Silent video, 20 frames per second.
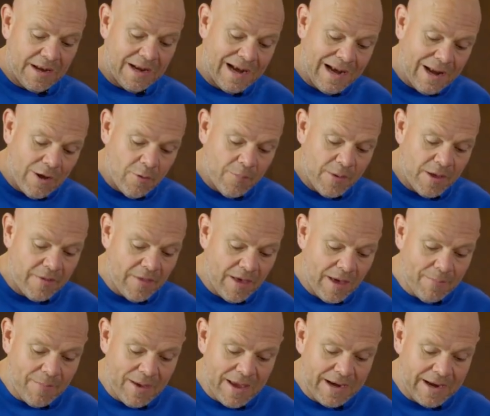And a little bit of
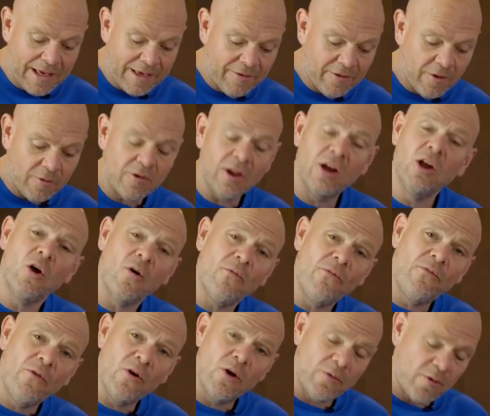that mayonnaise goes a lot
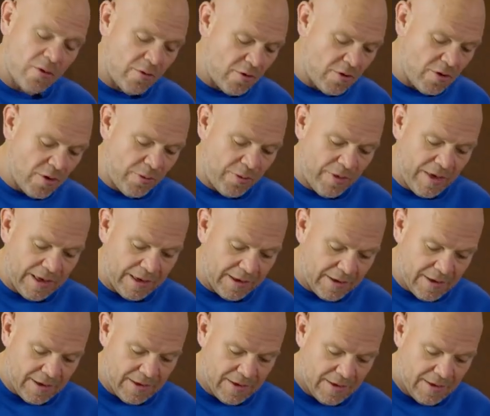further than you think.